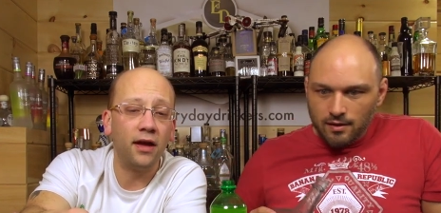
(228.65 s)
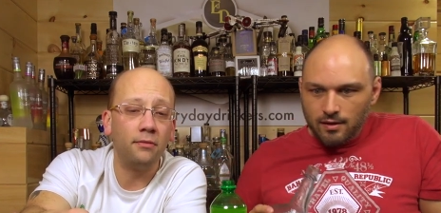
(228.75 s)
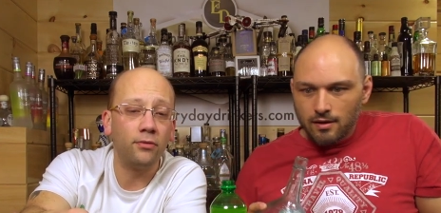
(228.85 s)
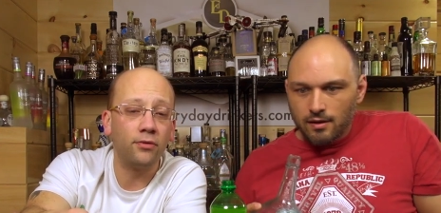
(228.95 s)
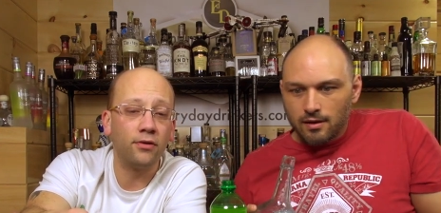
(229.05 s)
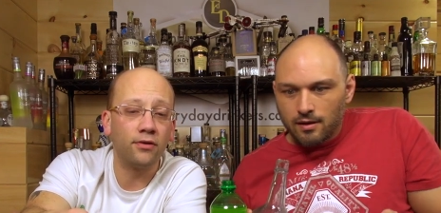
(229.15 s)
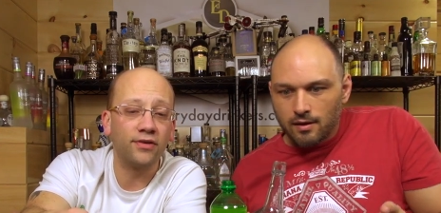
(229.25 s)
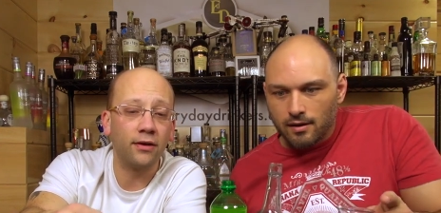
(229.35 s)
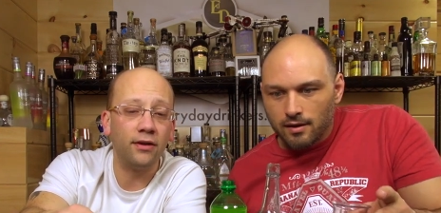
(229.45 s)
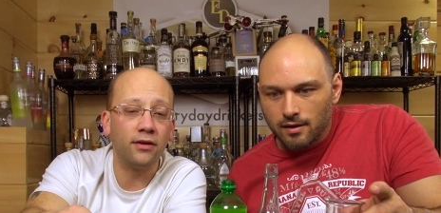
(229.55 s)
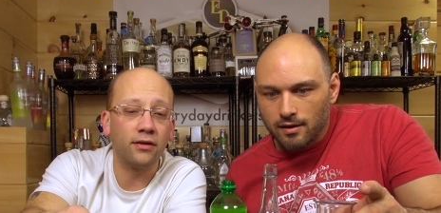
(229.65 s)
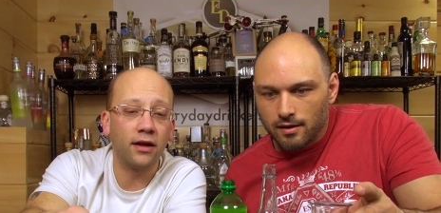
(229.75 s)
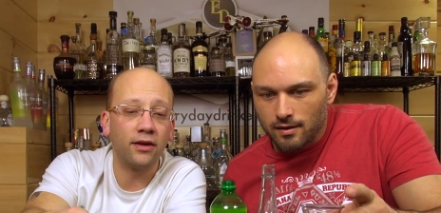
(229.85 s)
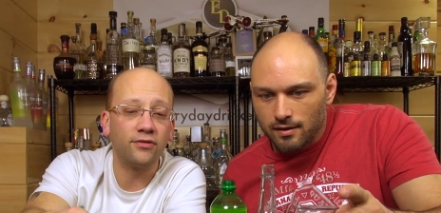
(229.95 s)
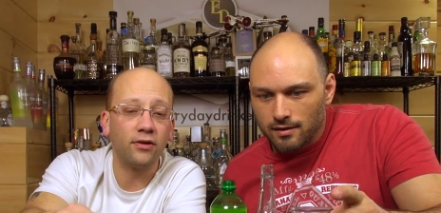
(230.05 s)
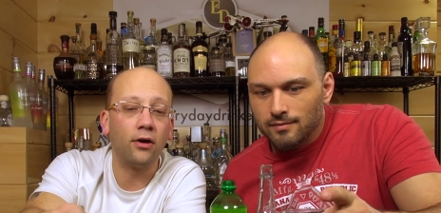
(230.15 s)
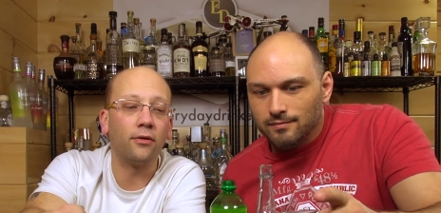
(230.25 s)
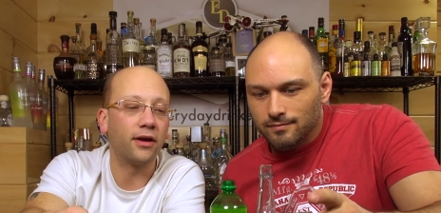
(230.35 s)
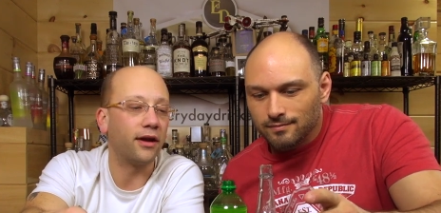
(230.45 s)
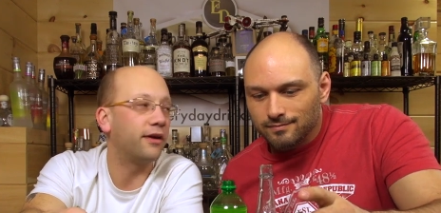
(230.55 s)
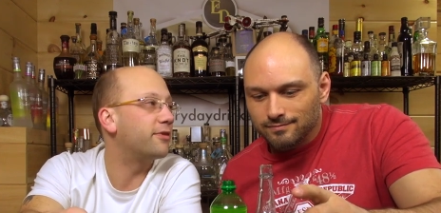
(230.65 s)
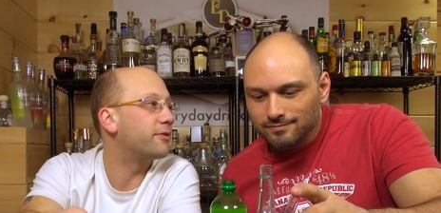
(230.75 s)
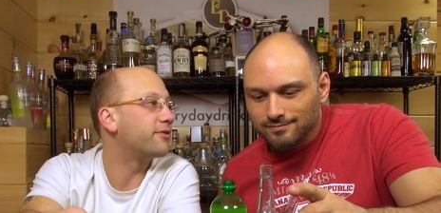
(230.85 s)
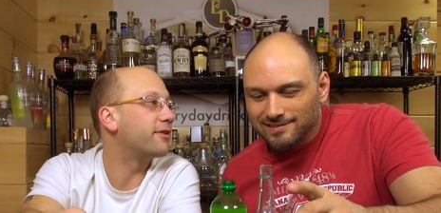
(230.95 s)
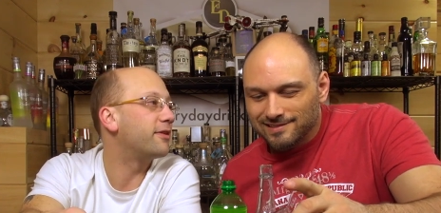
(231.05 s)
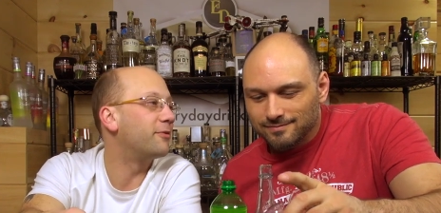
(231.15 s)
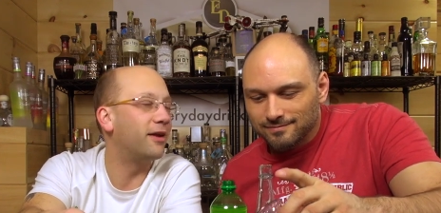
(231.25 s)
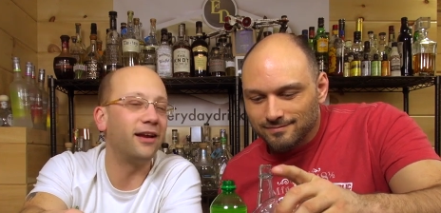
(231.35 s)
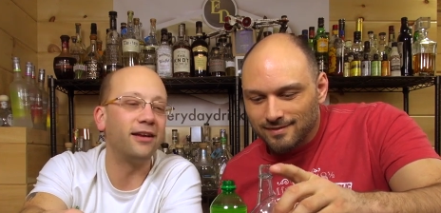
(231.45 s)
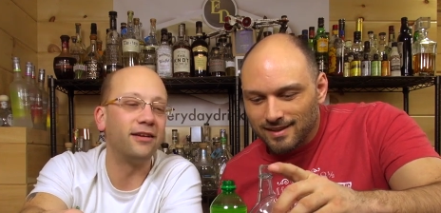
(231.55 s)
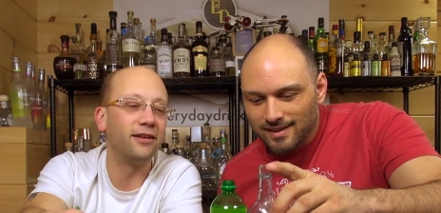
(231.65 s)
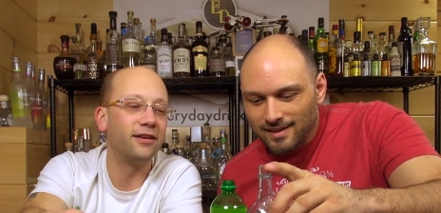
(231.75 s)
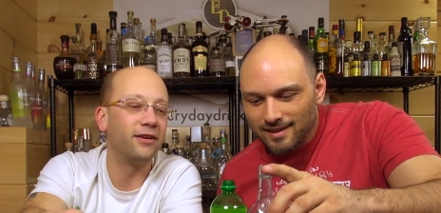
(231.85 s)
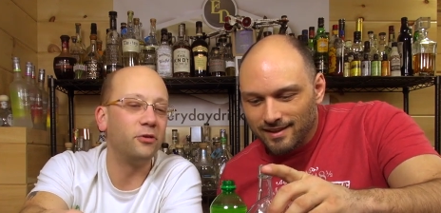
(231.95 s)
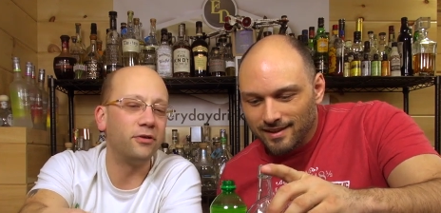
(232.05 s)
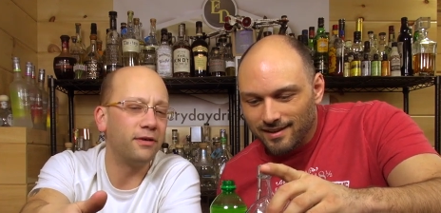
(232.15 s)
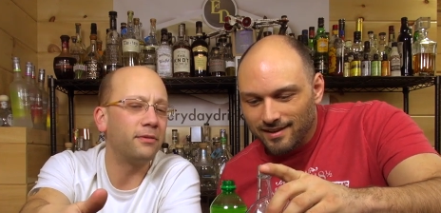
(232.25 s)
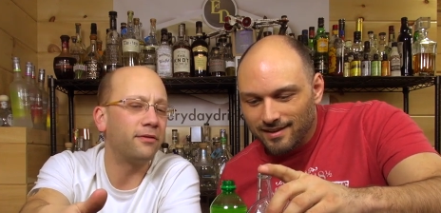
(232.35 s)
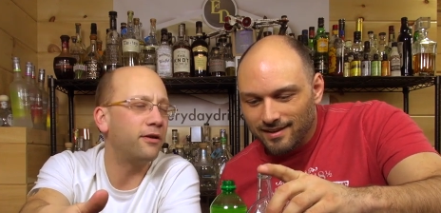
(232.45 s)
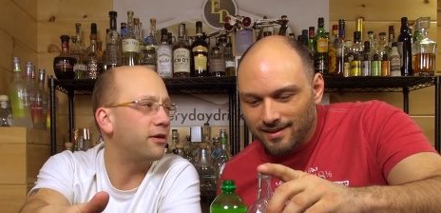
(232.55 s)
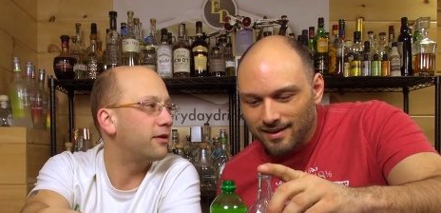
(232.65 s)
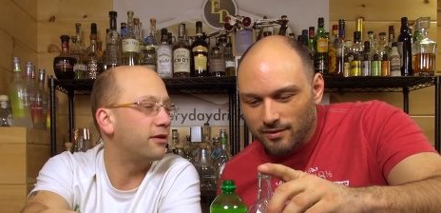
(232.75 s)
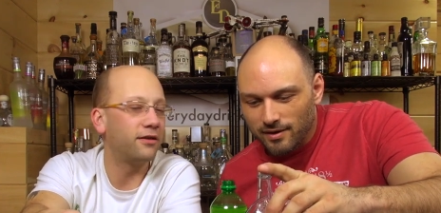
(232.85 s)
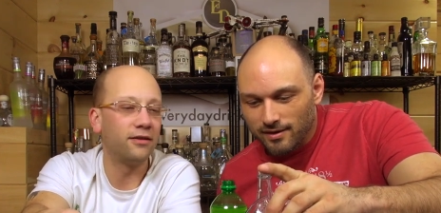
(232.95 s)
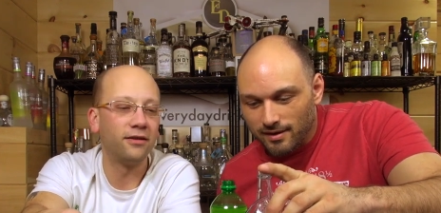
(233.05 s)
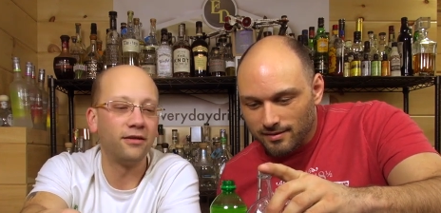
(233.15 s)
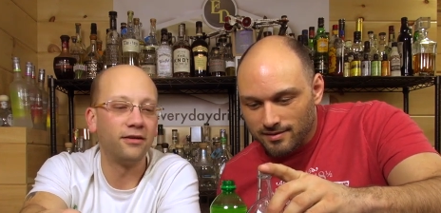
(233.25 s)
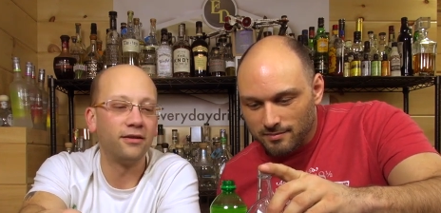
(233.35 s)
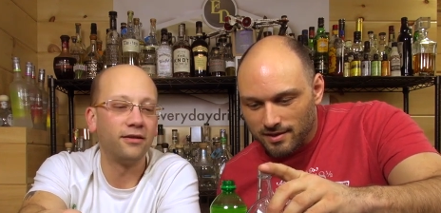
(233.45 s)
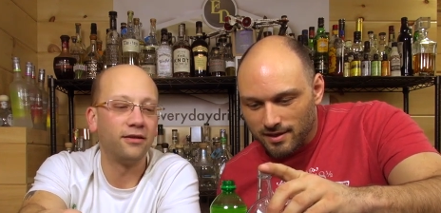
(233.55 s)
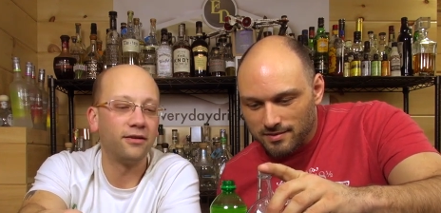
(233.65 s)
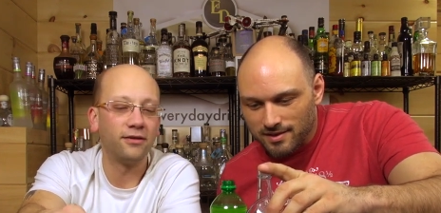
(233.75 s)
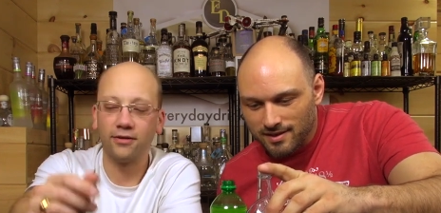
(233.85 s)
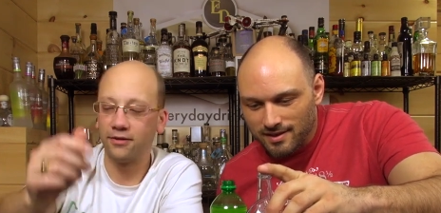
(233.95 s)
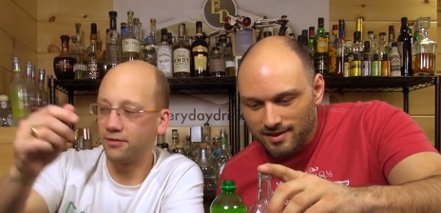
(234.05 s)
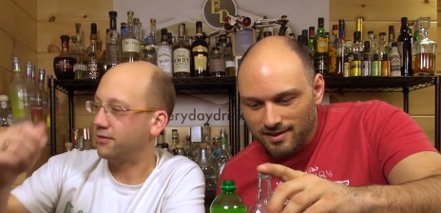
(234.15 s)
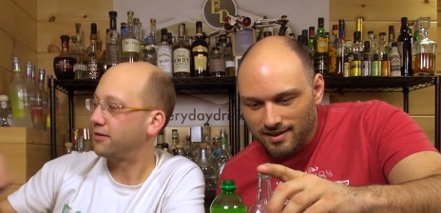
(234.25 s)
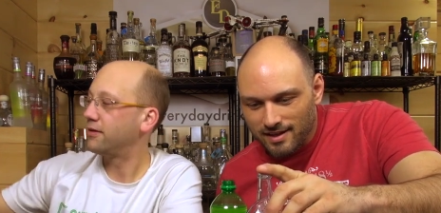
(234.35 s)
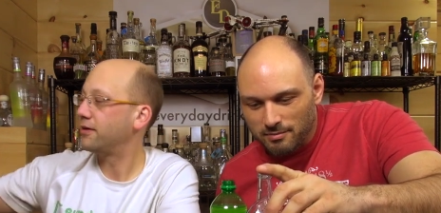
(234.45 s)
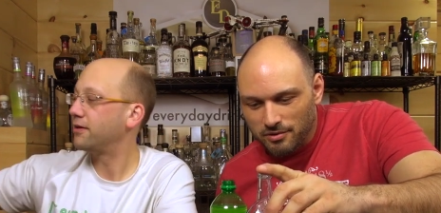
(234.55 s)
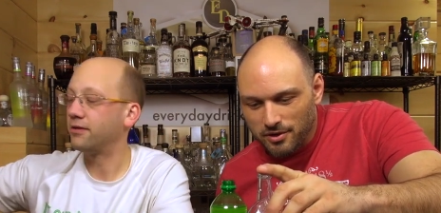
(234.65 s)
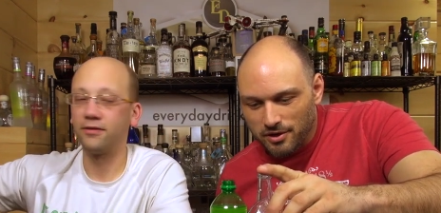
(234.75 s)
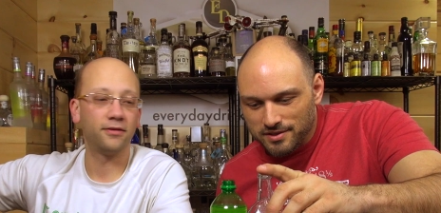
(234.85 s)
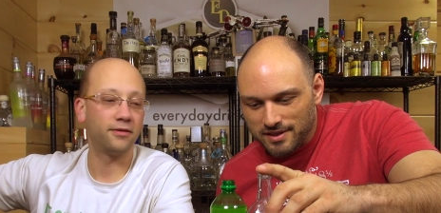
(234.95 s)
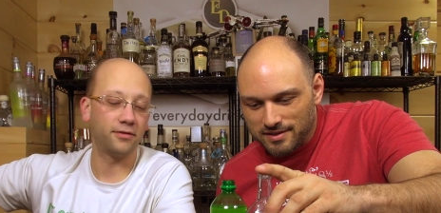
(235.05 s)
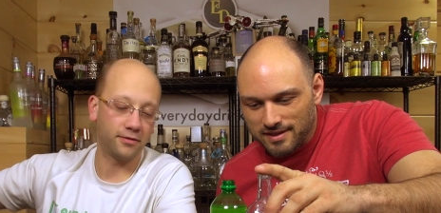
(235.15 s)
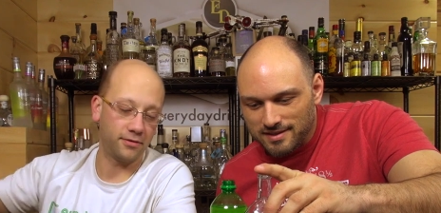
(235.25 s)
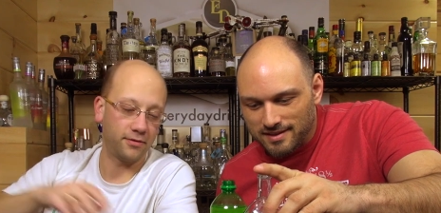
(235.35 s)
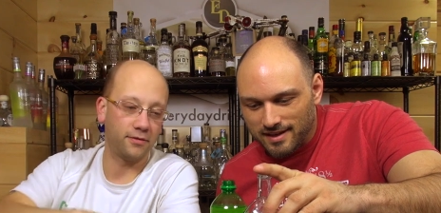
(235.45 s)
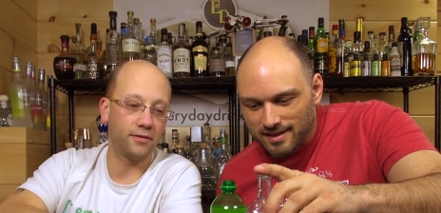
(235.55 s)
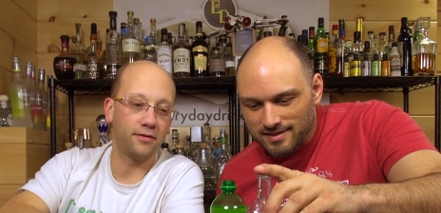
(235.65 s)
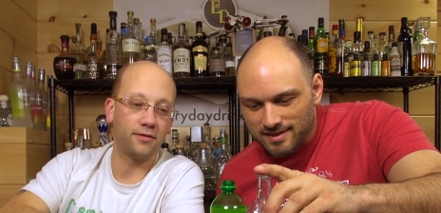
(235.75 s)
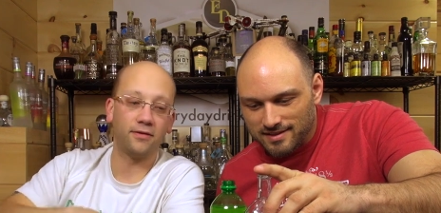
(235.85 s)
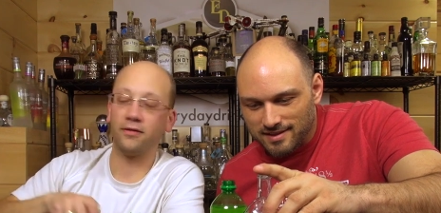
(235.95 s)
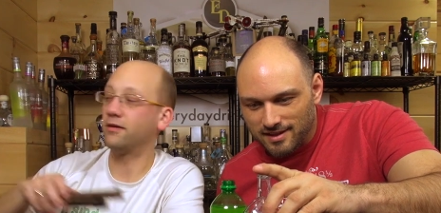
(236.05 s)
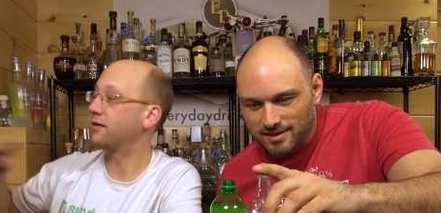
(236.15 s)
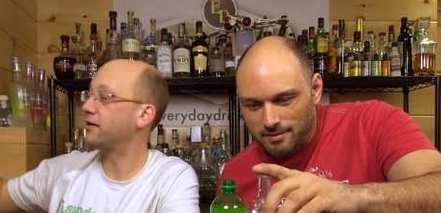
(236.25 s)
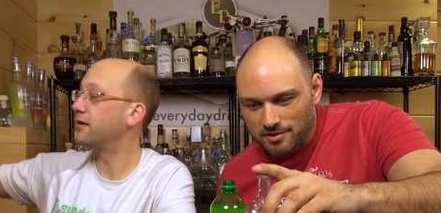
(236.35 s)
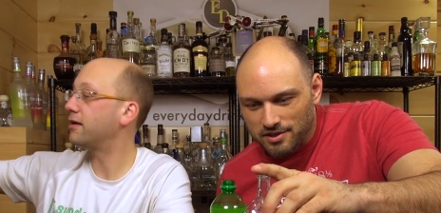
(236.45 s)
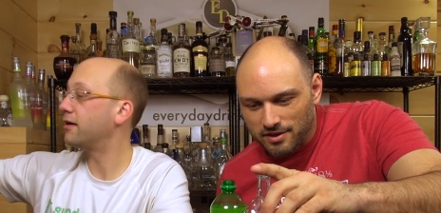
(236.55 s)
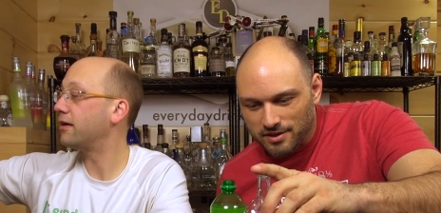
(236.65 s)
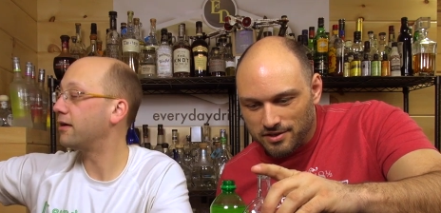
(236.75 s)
Speaker 1: then blue curacao in the glass. Oh, okay, I see what you're saying.
Speaker 2: You read it. You can yeah, read my writing. I read it sometimes. Okay. And the blue curacao is gonna sink, and it's gonna sit on top of the cherry